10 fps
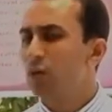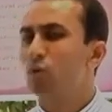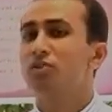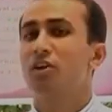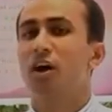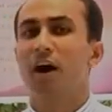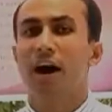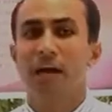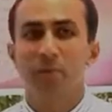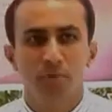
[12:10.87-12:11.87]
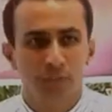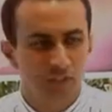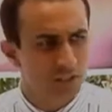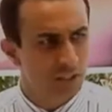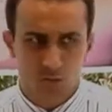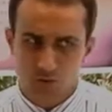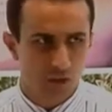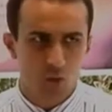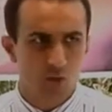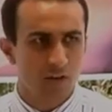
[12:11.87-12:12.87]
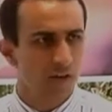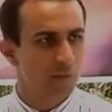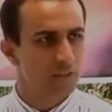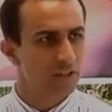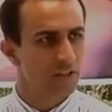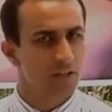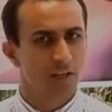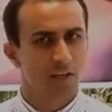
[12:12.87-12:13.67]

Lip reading: was a high priest. He was not an ordinary priest.